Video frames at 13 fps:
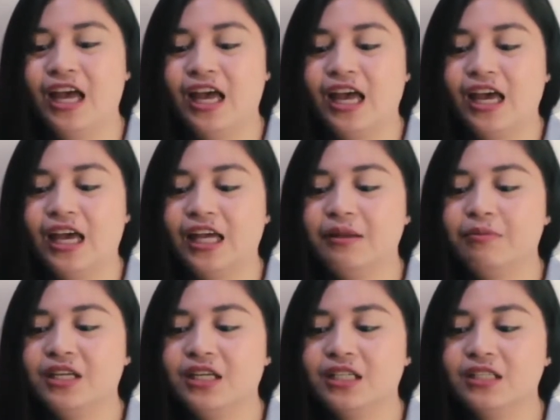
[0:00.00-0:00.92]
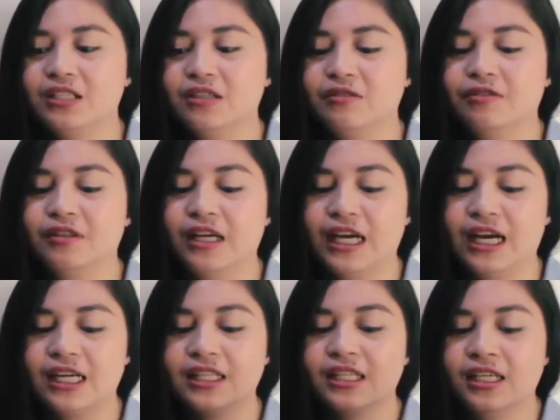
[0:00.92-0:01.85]
And because of
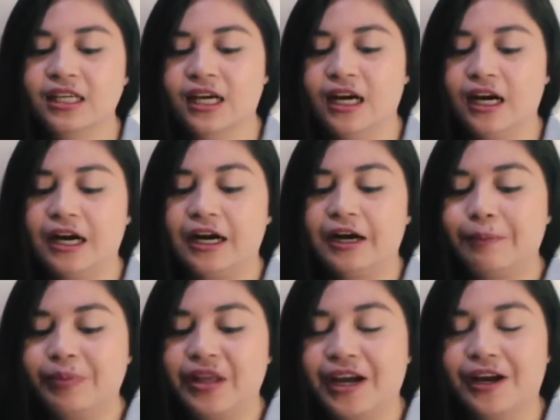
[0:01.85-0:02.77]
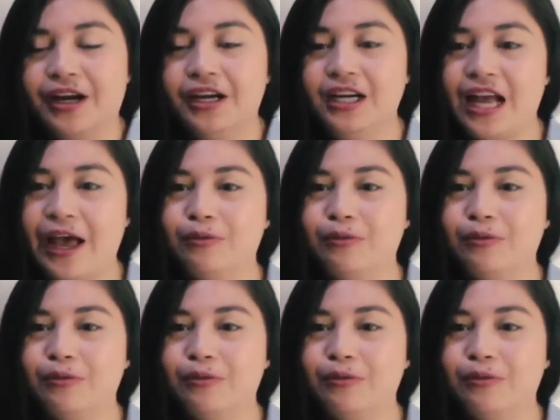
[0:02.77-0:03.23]
that, I